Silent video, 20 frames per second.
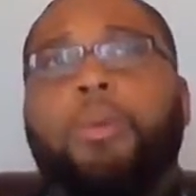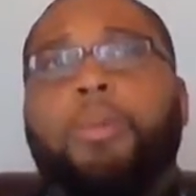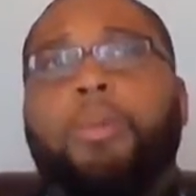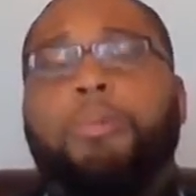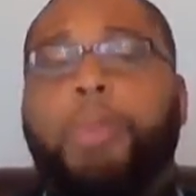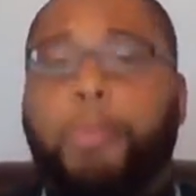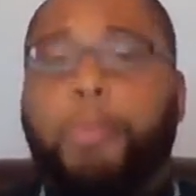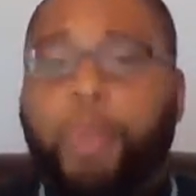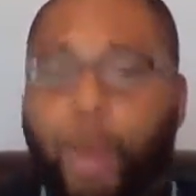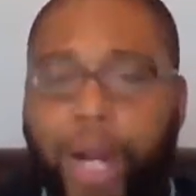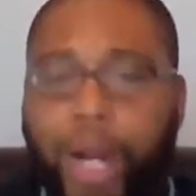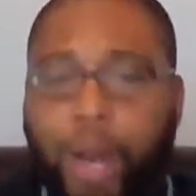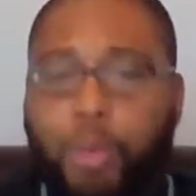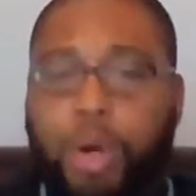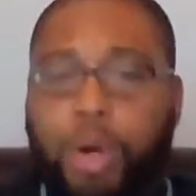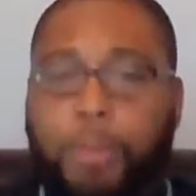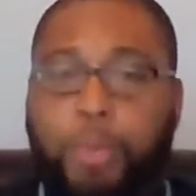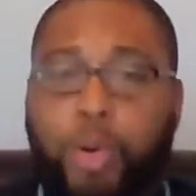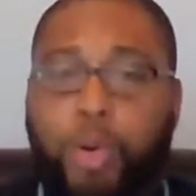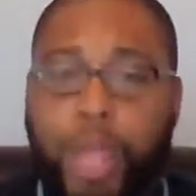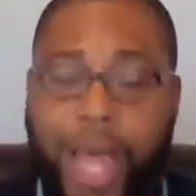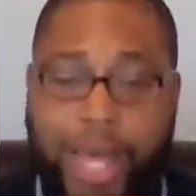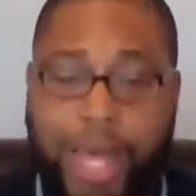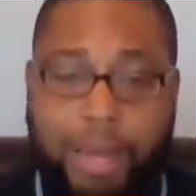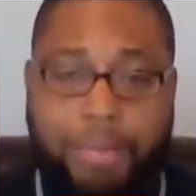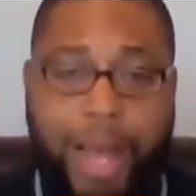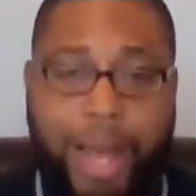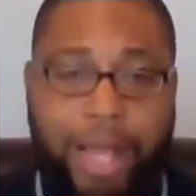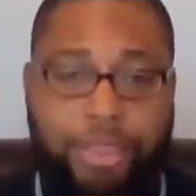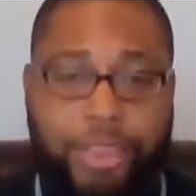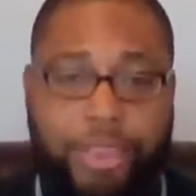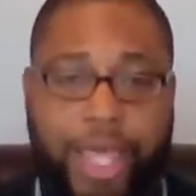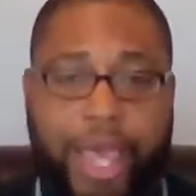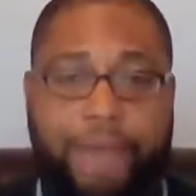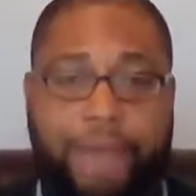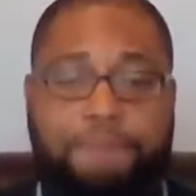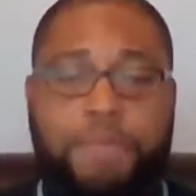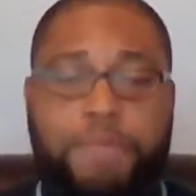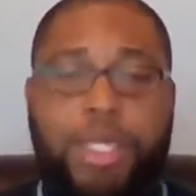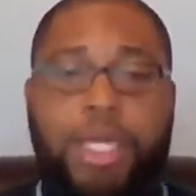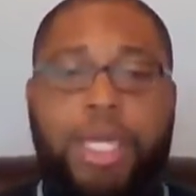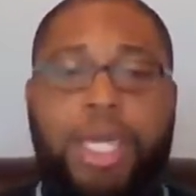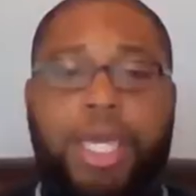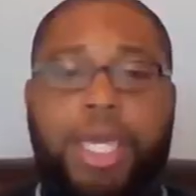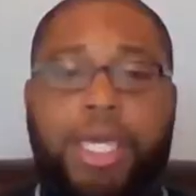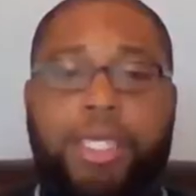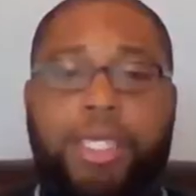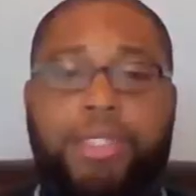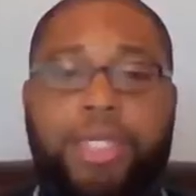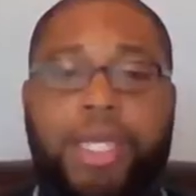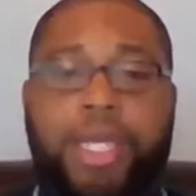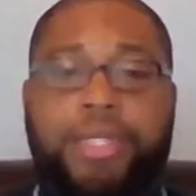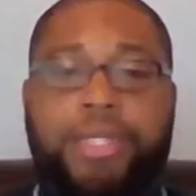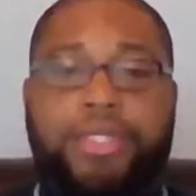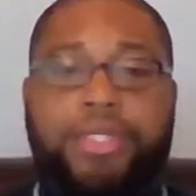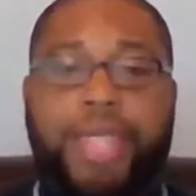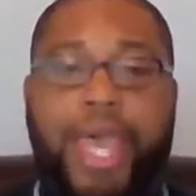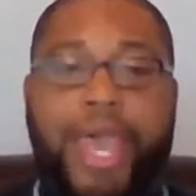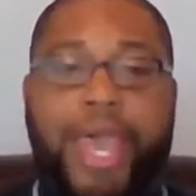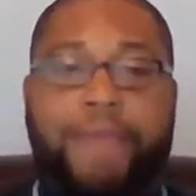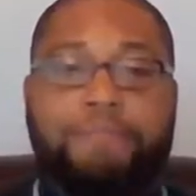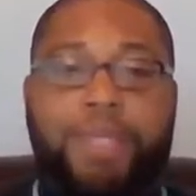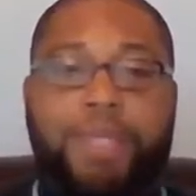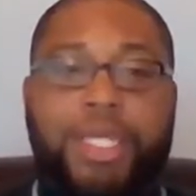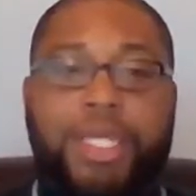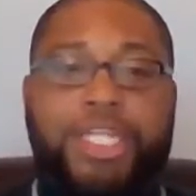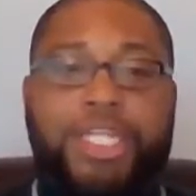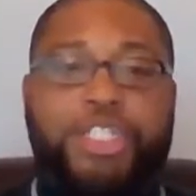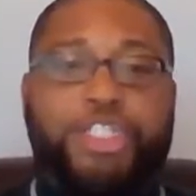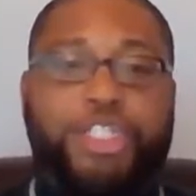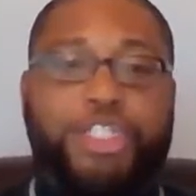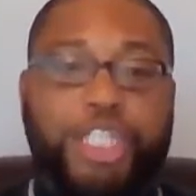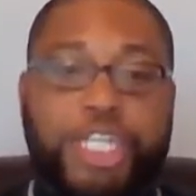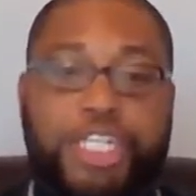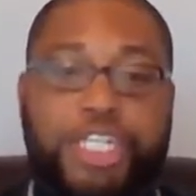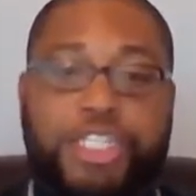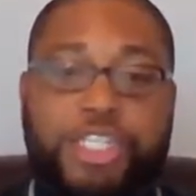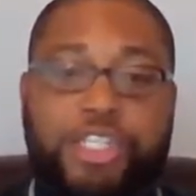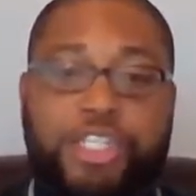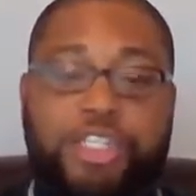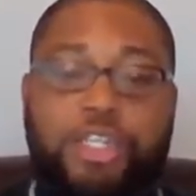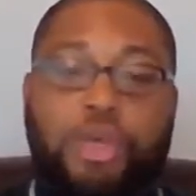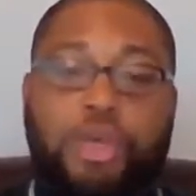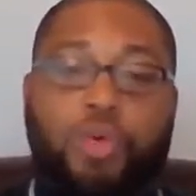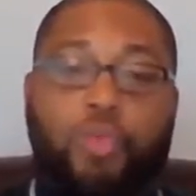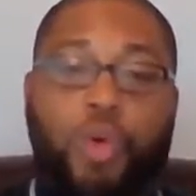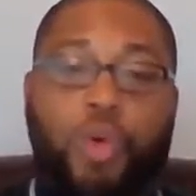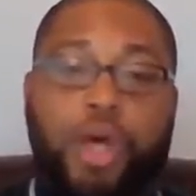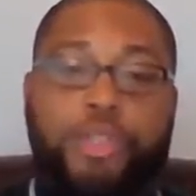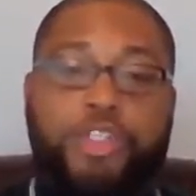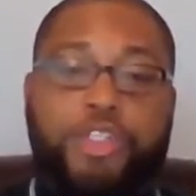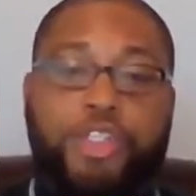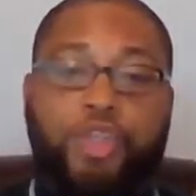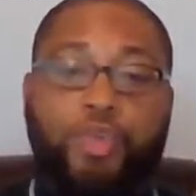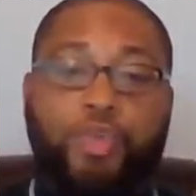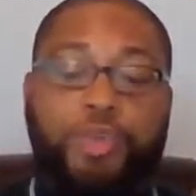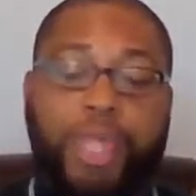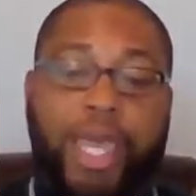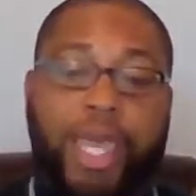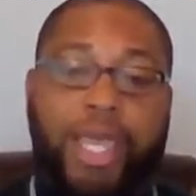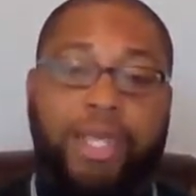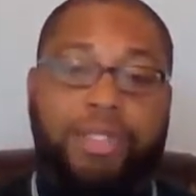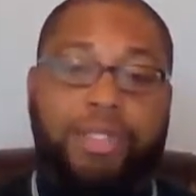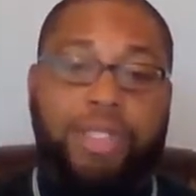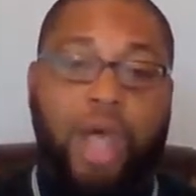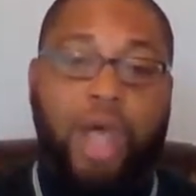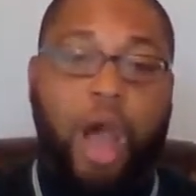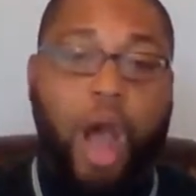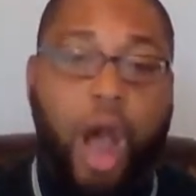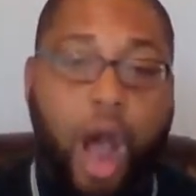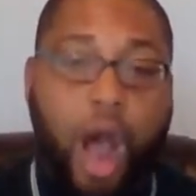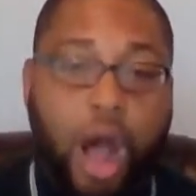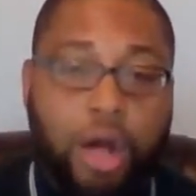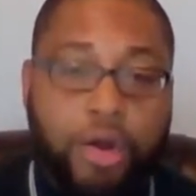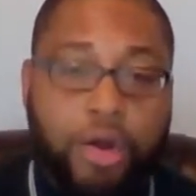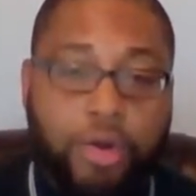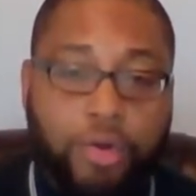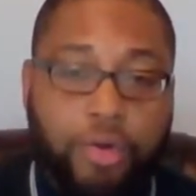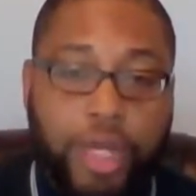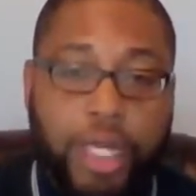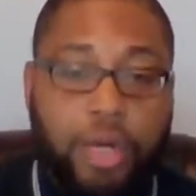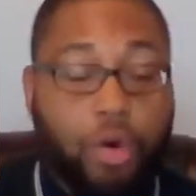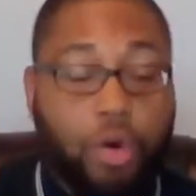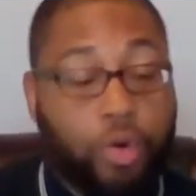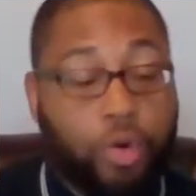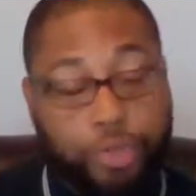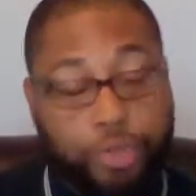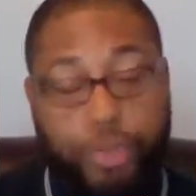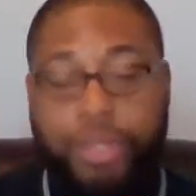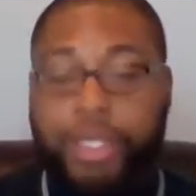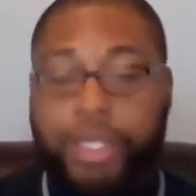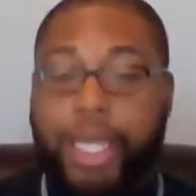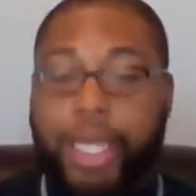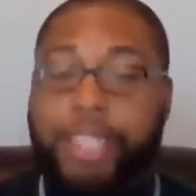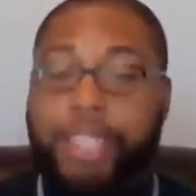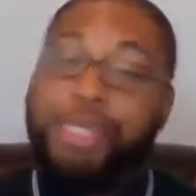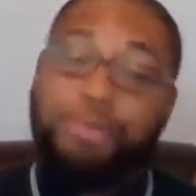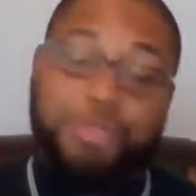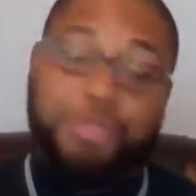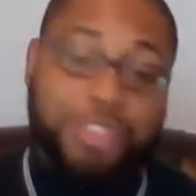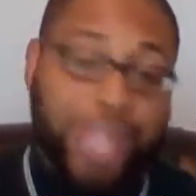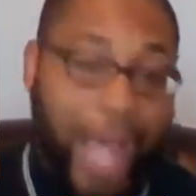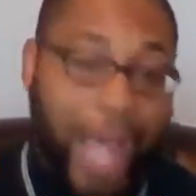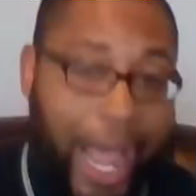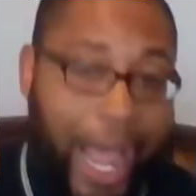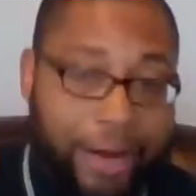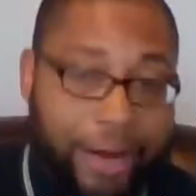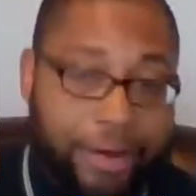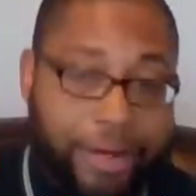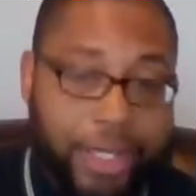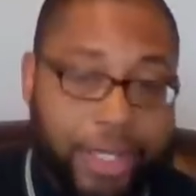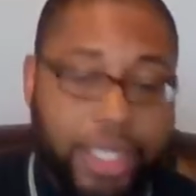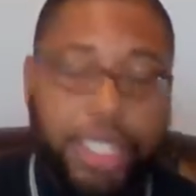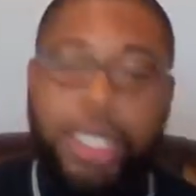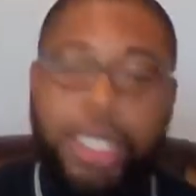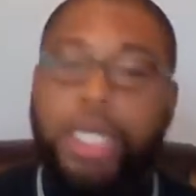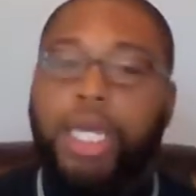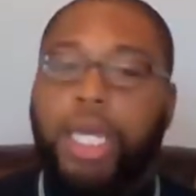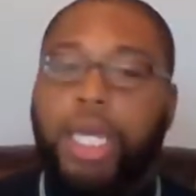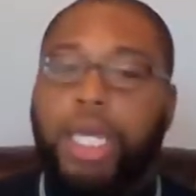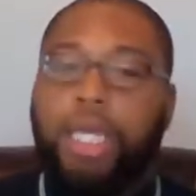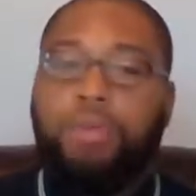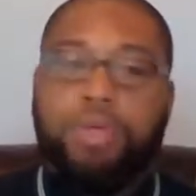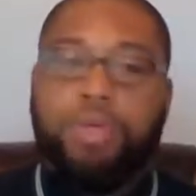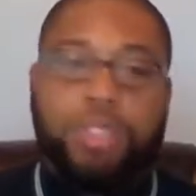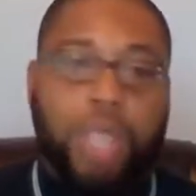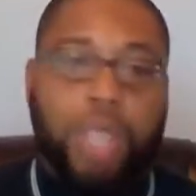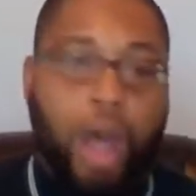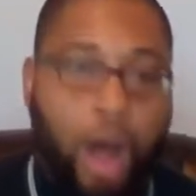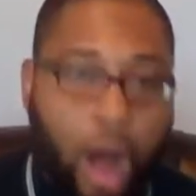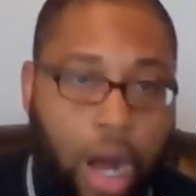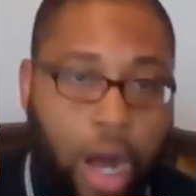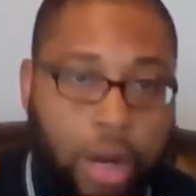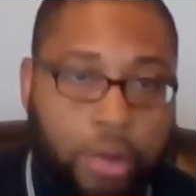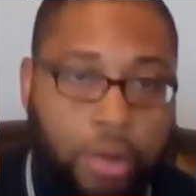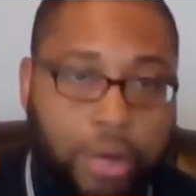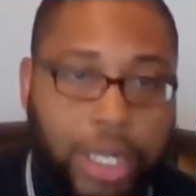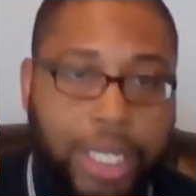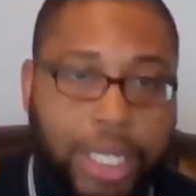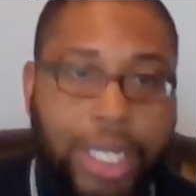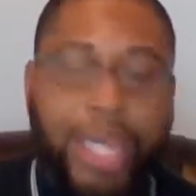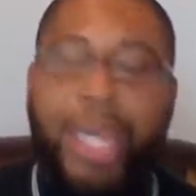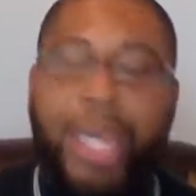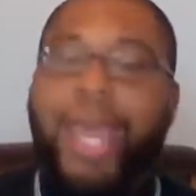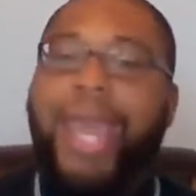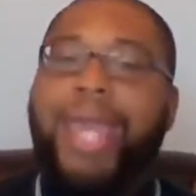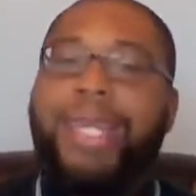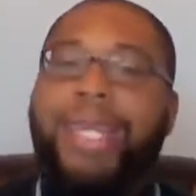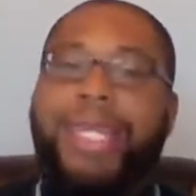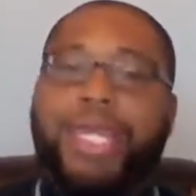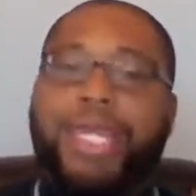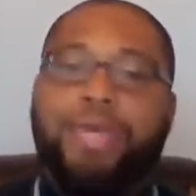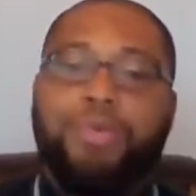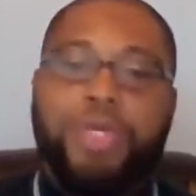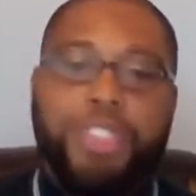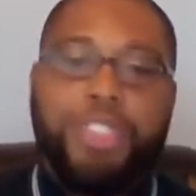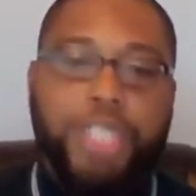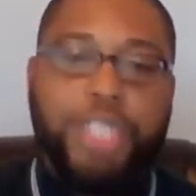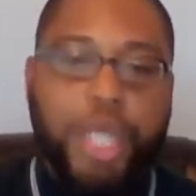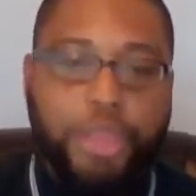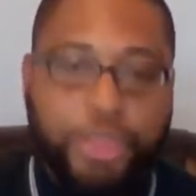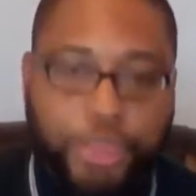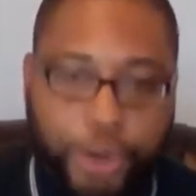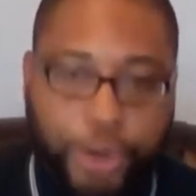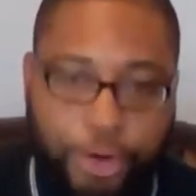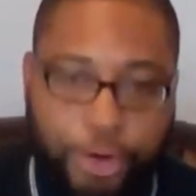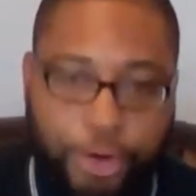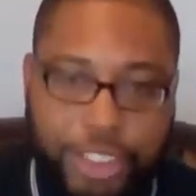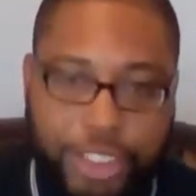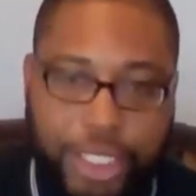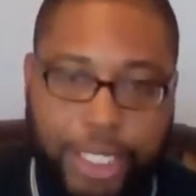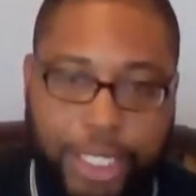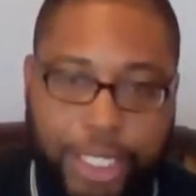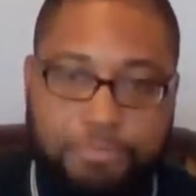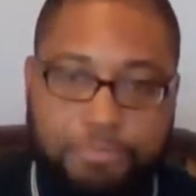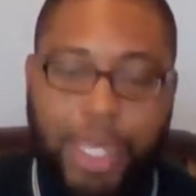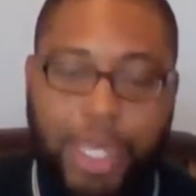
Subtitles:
The point I want to pull out about that is that Jesus was two things, hungry, or three things. He was tired, he was hungry, and he was thirsty.